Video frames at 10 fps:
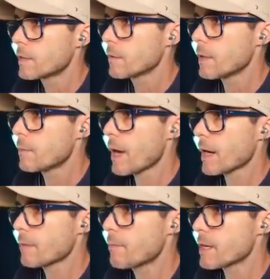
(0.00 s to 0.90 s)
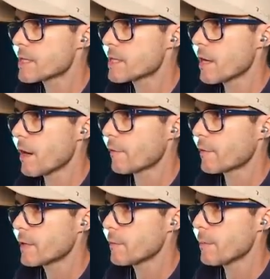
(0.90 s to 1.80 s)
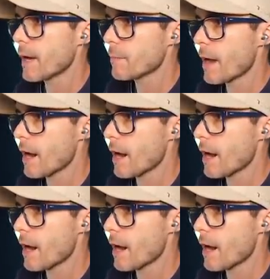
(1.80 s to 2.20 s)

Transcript: give me back my stuff. Give me back